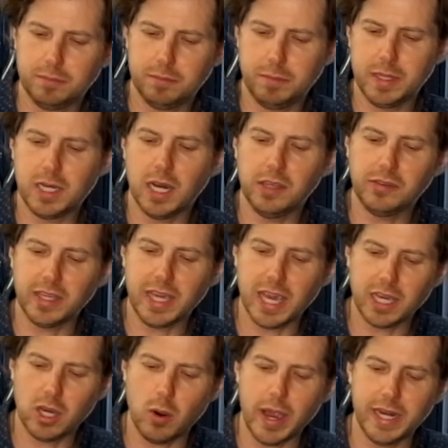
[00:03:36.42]
because they
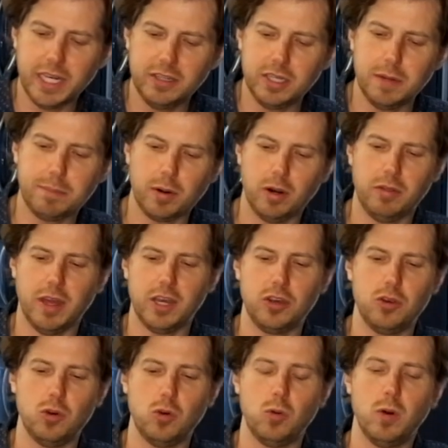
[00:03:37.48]
can't go any deeper than
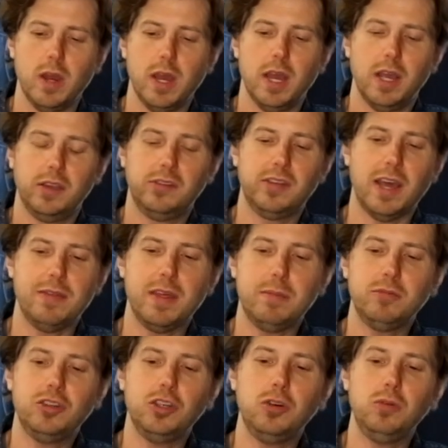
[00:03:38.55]
you set them
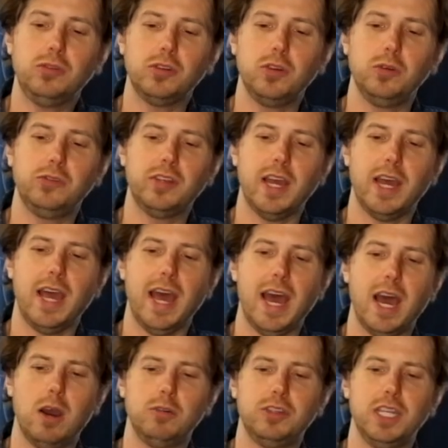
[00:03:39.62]
to, so you set
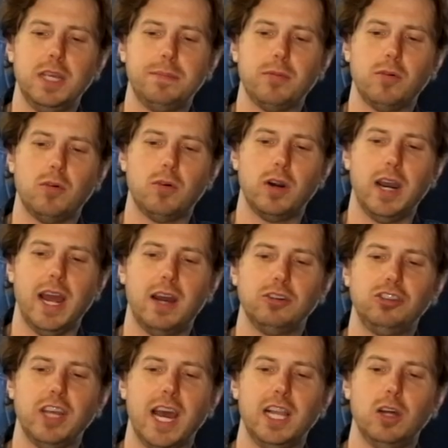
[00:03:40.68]
how deep or how
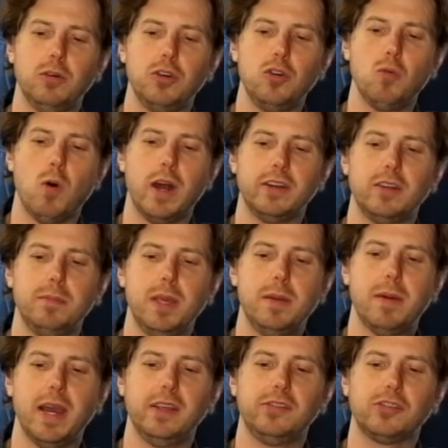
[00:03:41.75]
shallow you want it to be
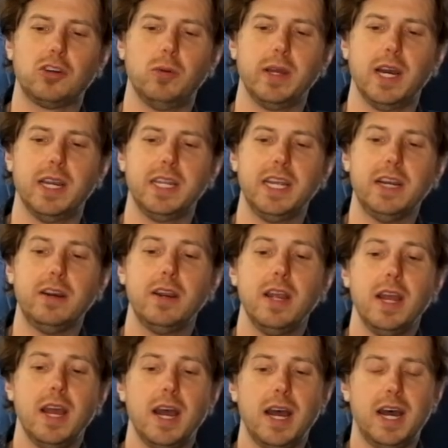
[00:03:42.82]
by screwing on here.
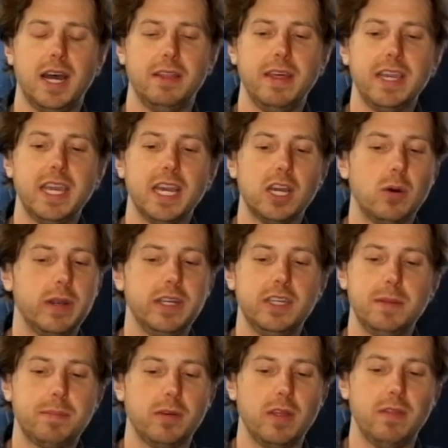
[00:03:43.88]
They can't go any
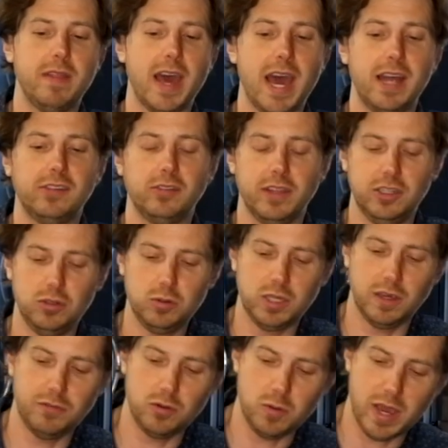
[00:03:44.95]
deeper than that, so they do
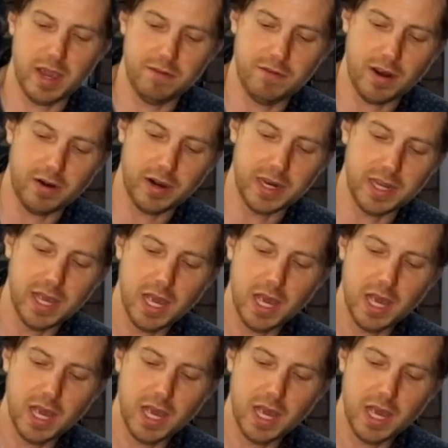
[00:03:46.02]
give you a very